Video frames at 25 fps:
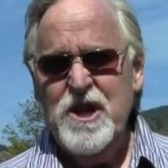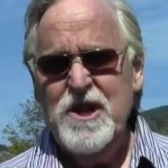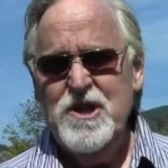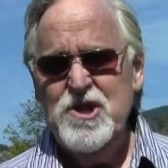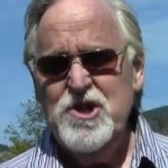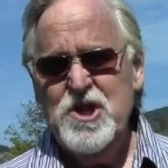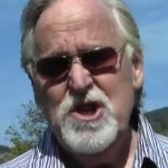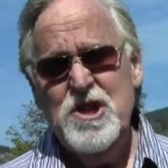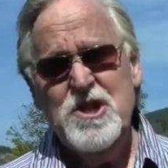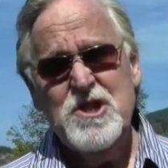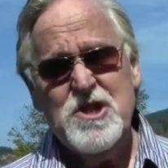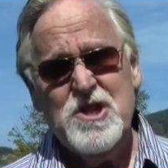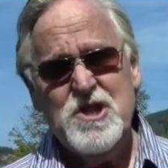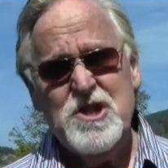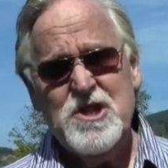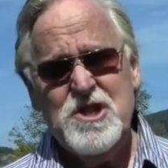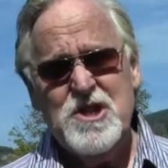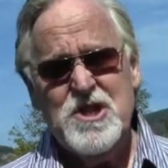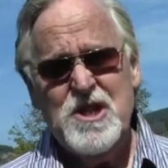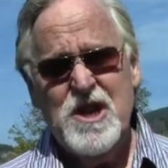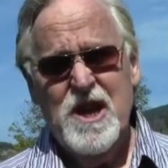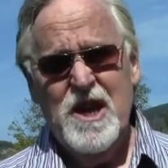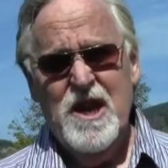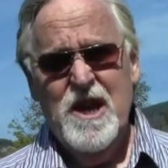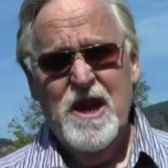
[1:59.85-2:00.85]
and
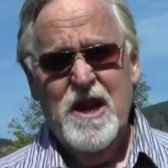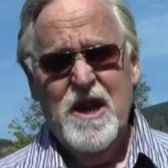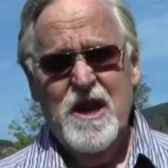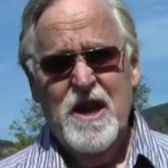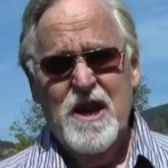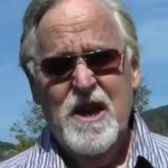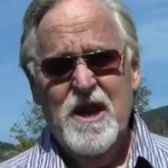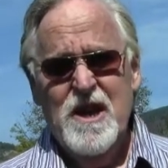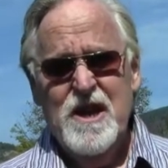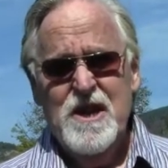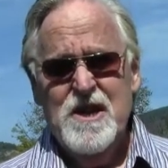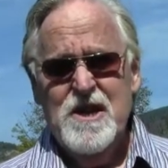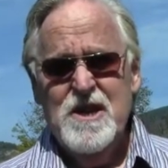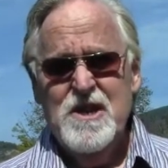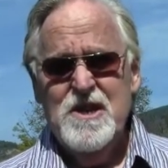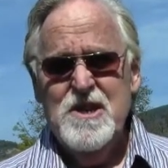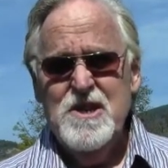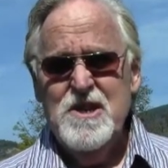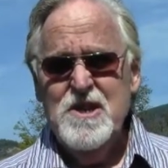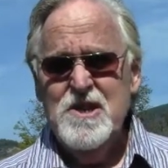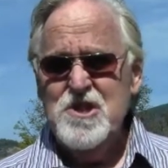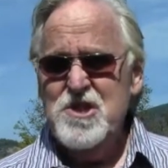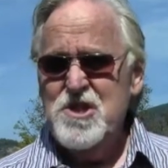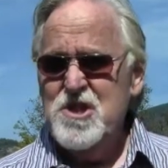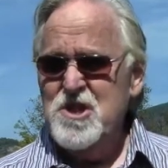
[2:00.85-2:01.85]
Jesus
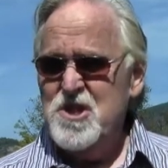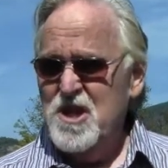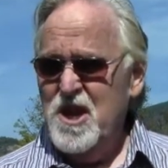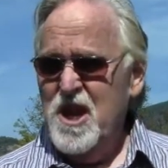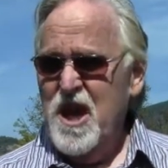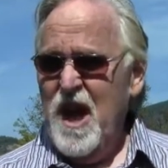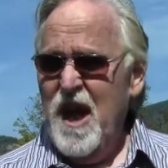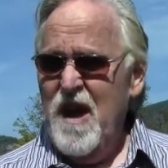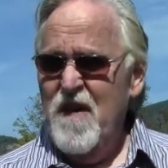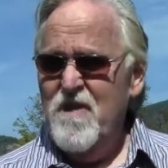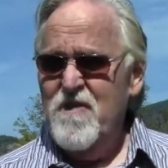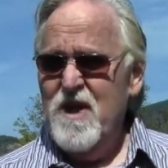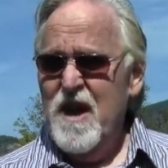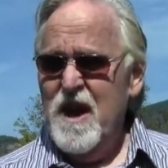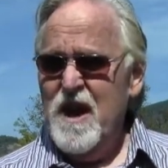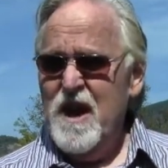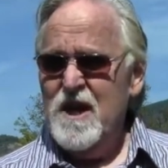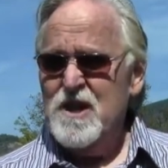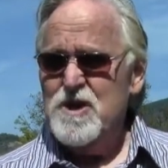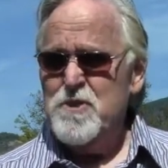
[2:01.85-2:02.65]
gave that